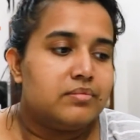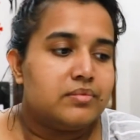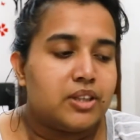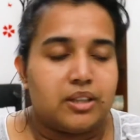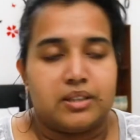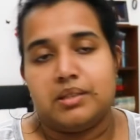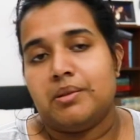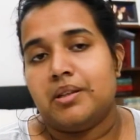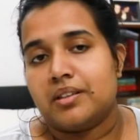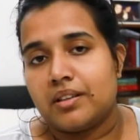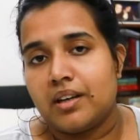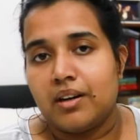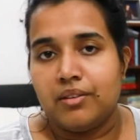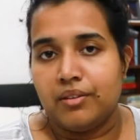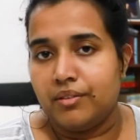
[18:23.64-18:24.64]
talks about
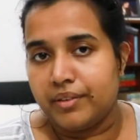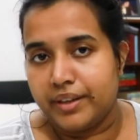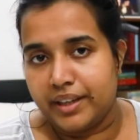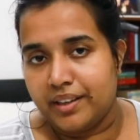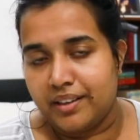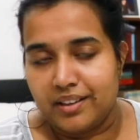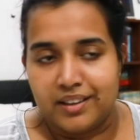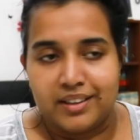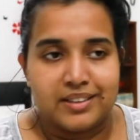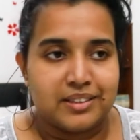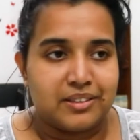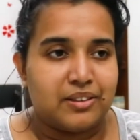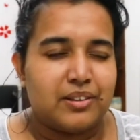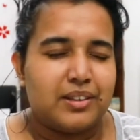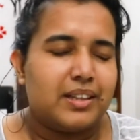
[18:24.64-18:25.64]
how great it is and
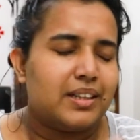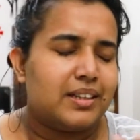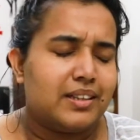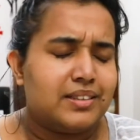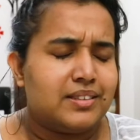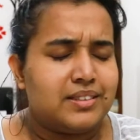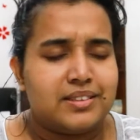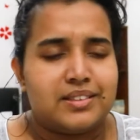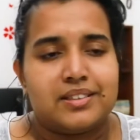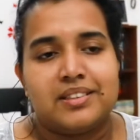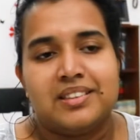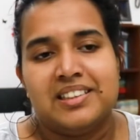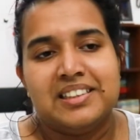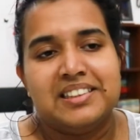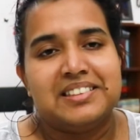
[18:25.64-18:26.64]
all that. Like, it's
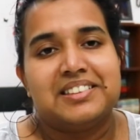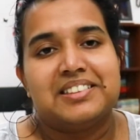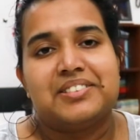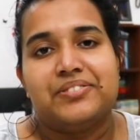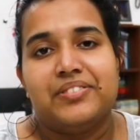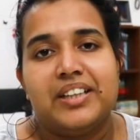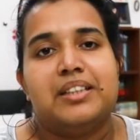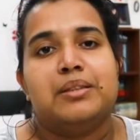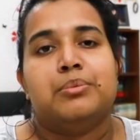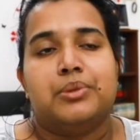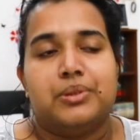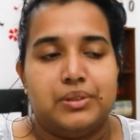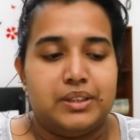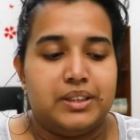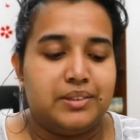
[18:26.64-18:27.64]
very
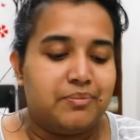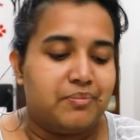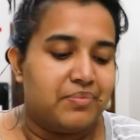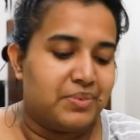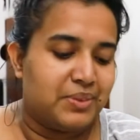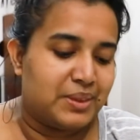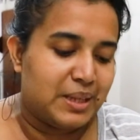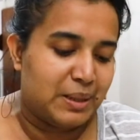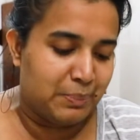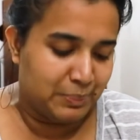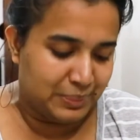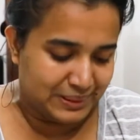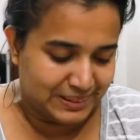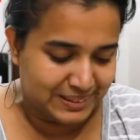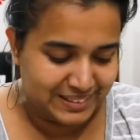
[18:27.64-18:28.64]
boring. That
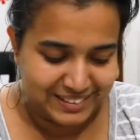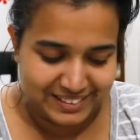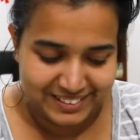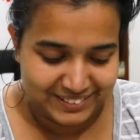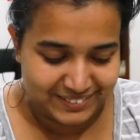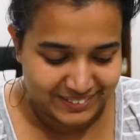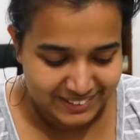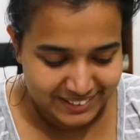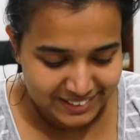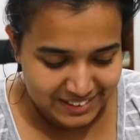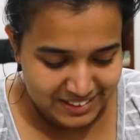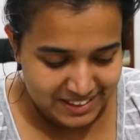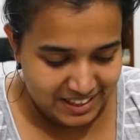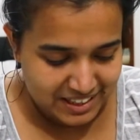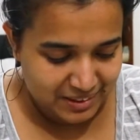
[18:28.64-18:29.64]
part,
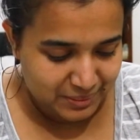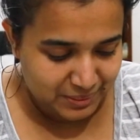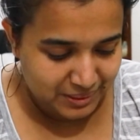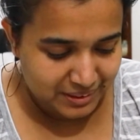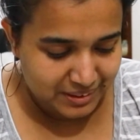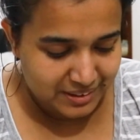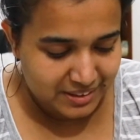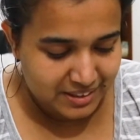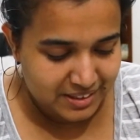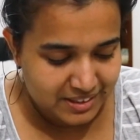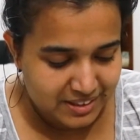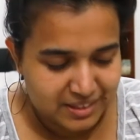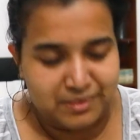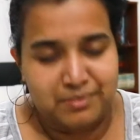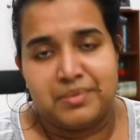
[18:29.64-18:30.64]
I want
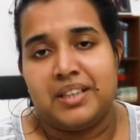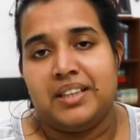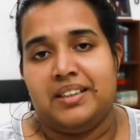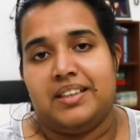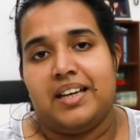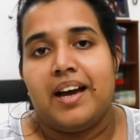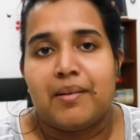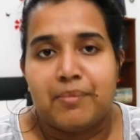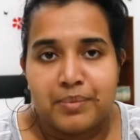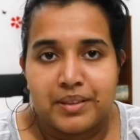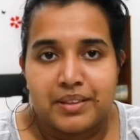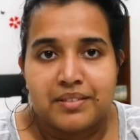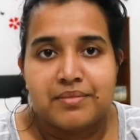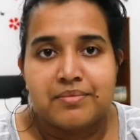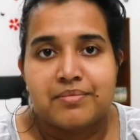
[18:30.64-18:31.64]
something to
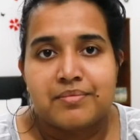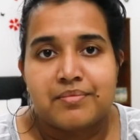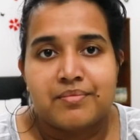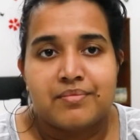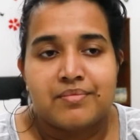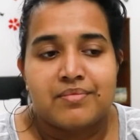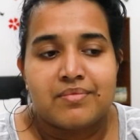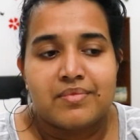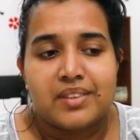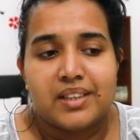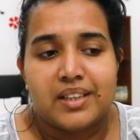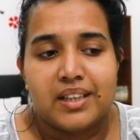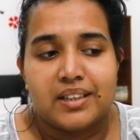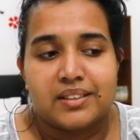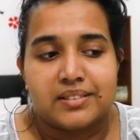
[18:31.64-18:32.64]
happen.
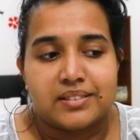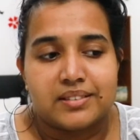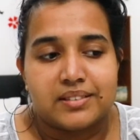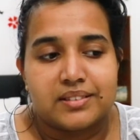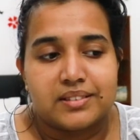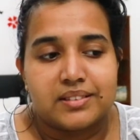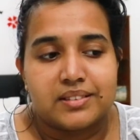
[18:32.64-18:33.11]
And